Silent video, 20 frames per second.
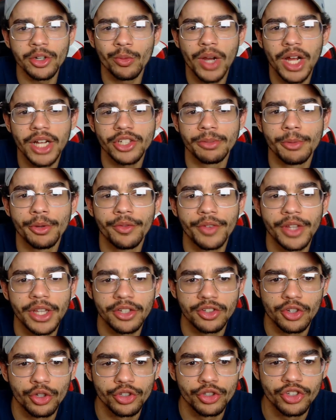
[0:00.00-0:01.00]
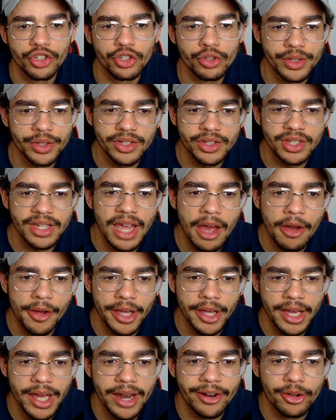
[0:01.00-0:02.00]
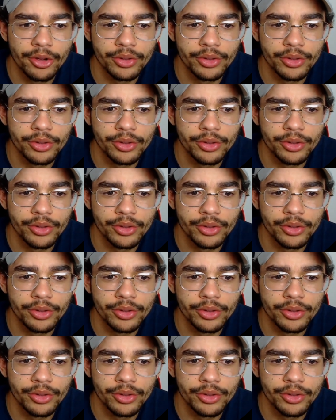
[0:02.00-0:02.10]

to watch a movie this old too and see how it kind of